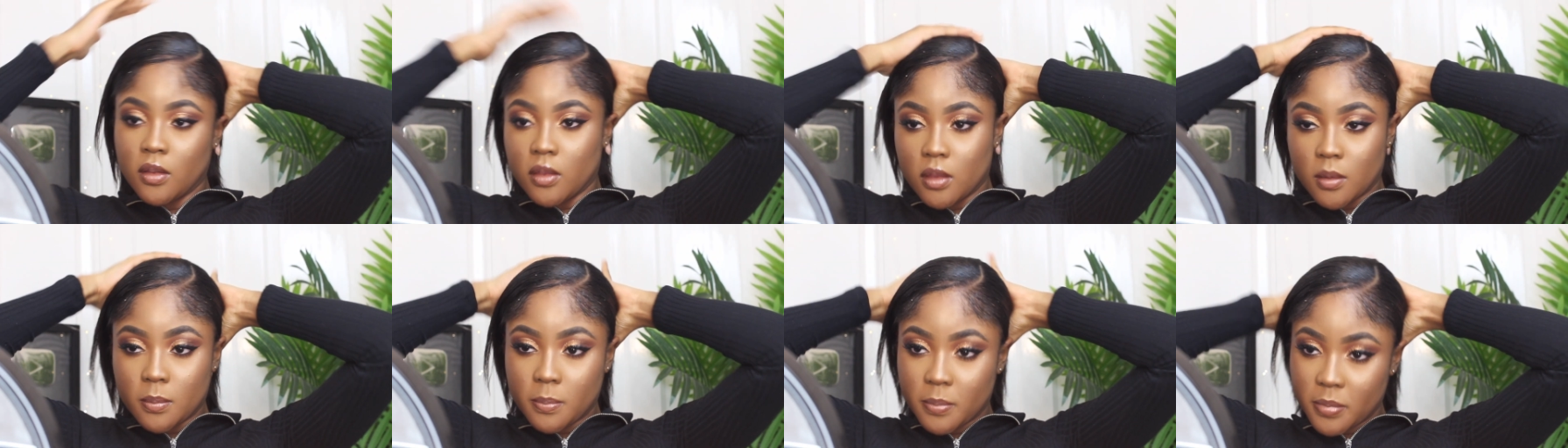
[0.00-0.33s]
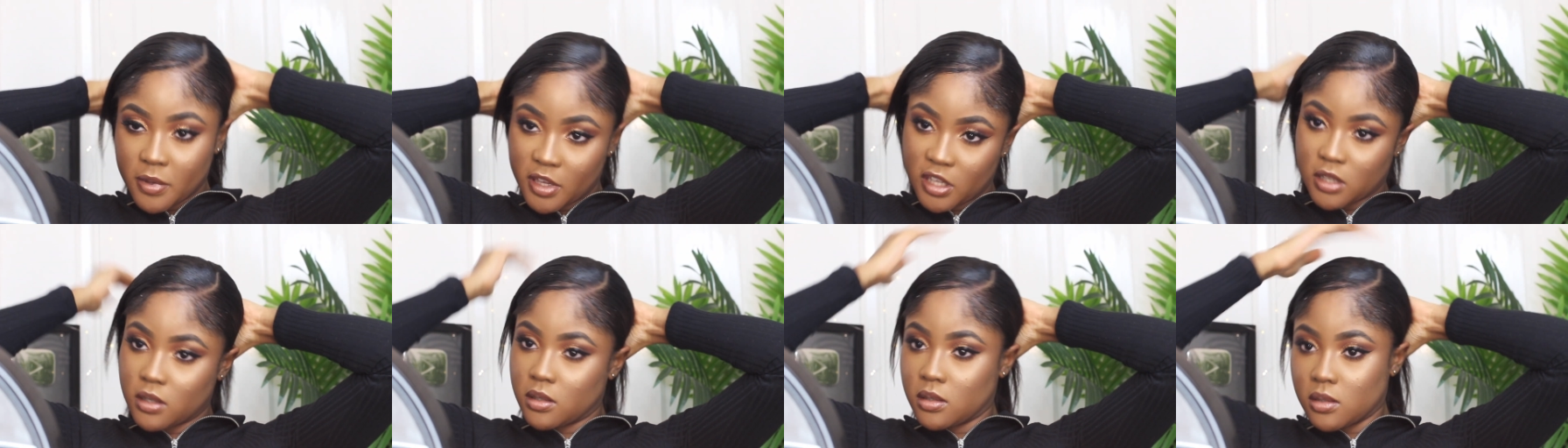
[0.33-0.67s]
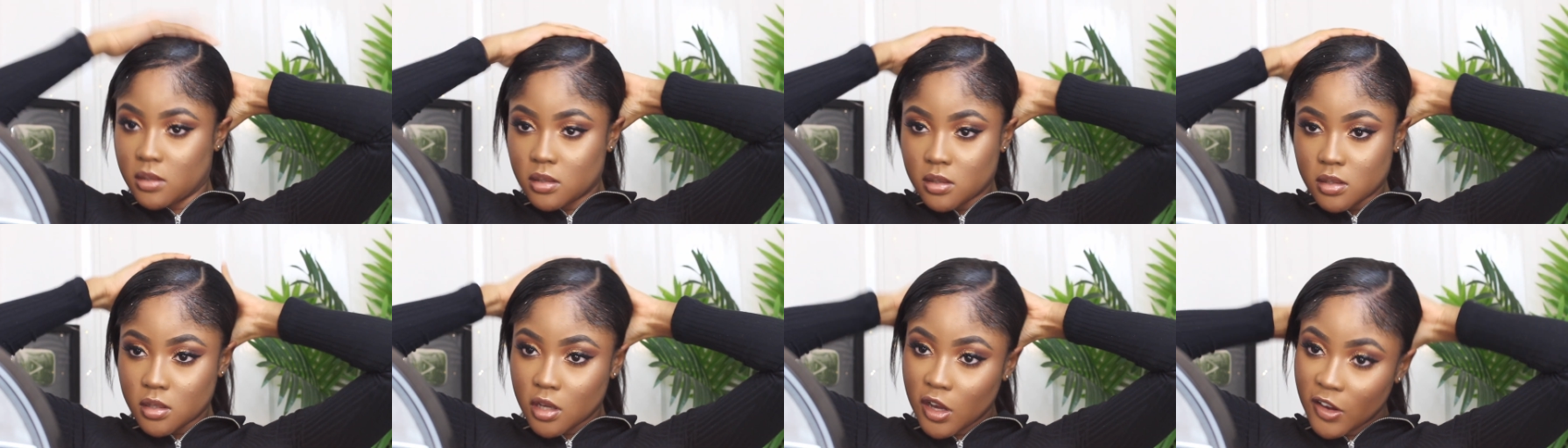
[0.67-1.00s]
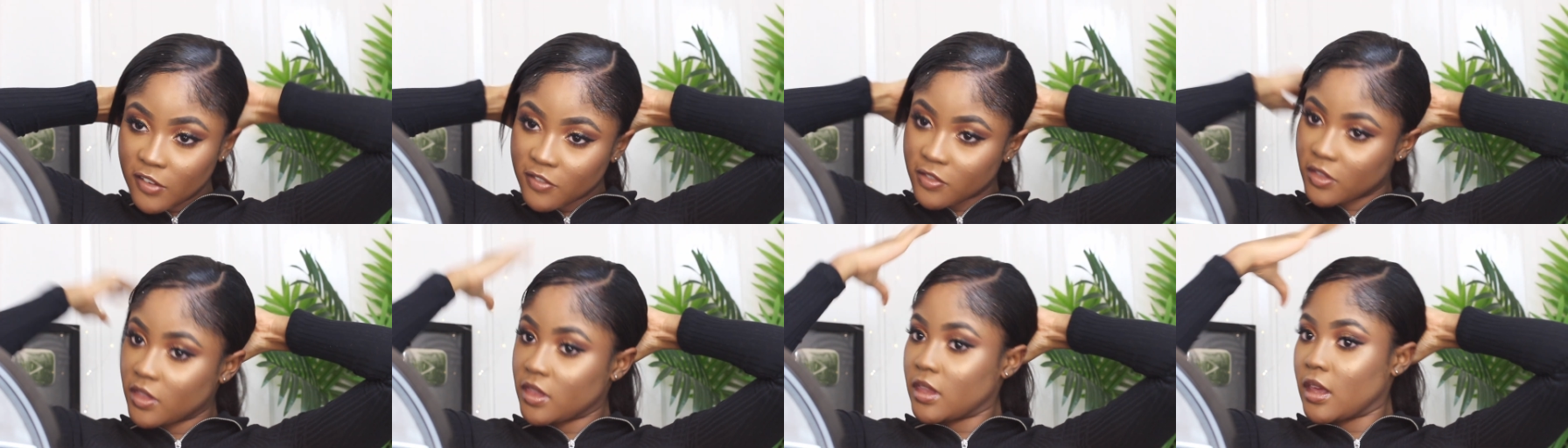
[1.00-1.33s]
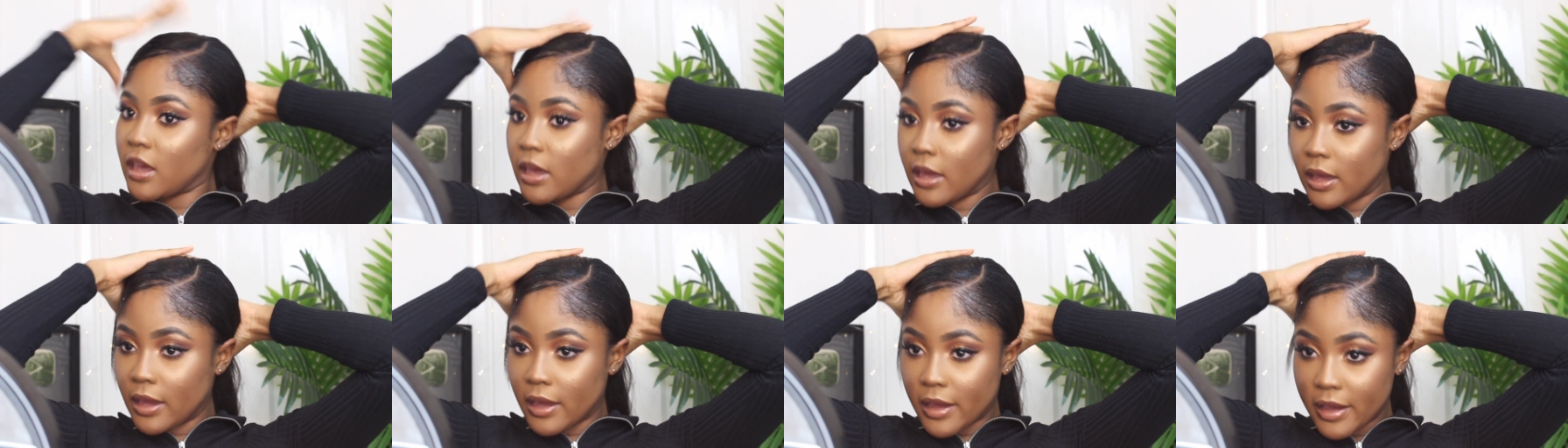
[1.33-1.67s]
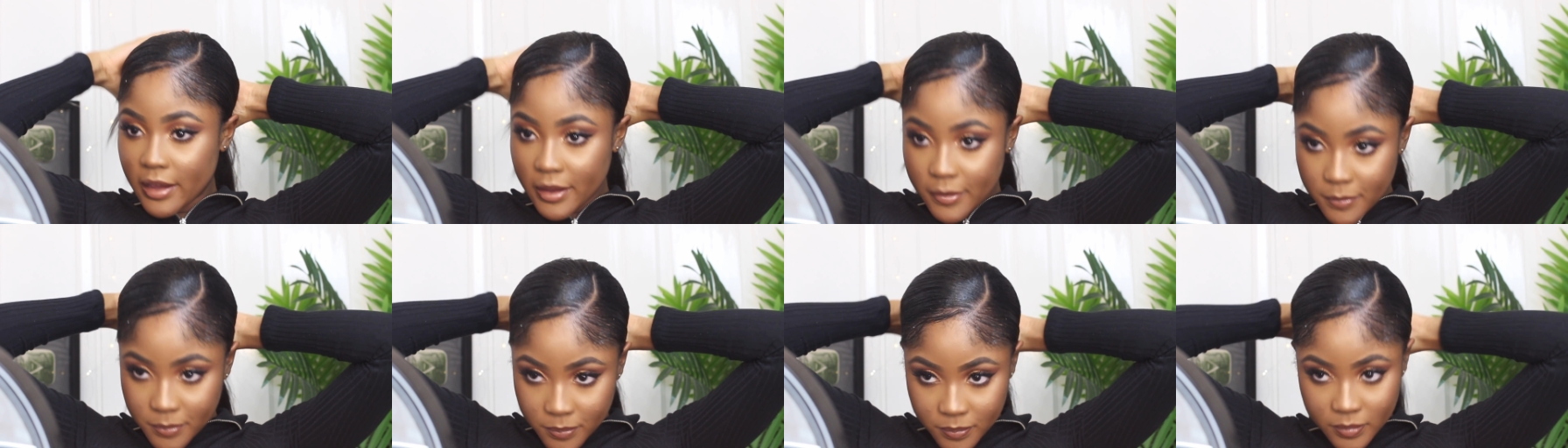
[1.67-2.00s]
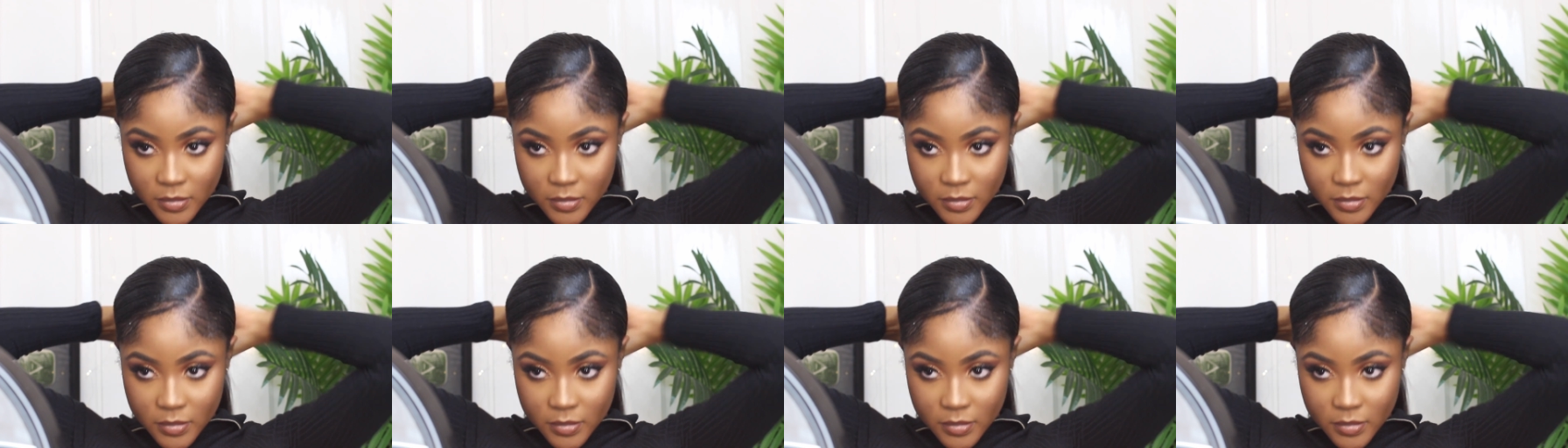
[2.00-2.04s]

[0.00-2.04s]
the base of the hair.